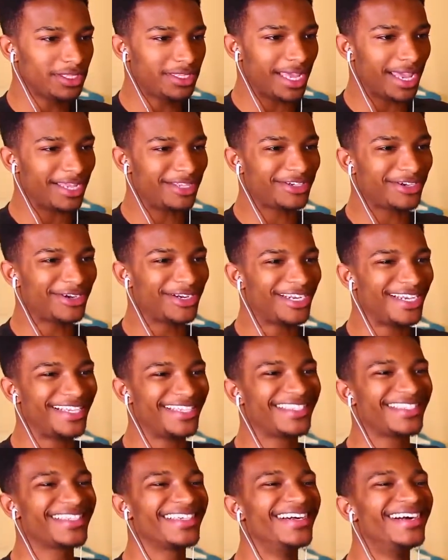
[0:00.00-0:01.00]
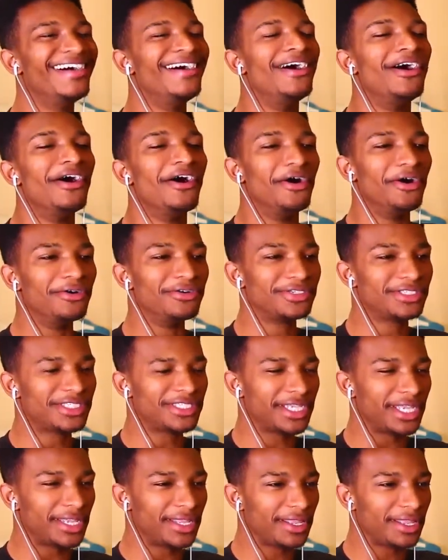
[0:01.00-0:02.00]
dangerous. oh
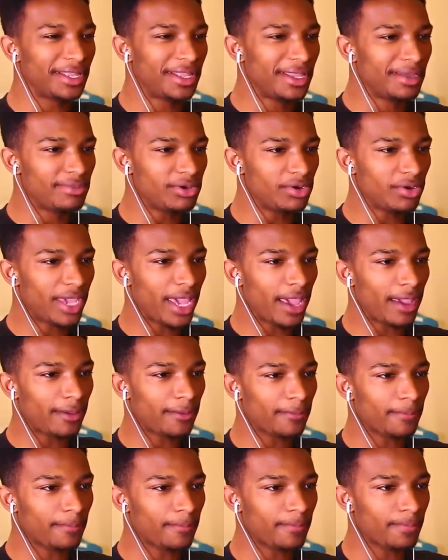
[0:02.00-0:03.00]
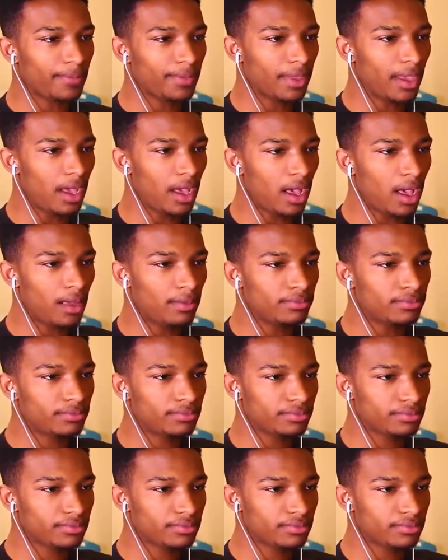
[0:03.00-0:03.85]
shit. But okay. Um,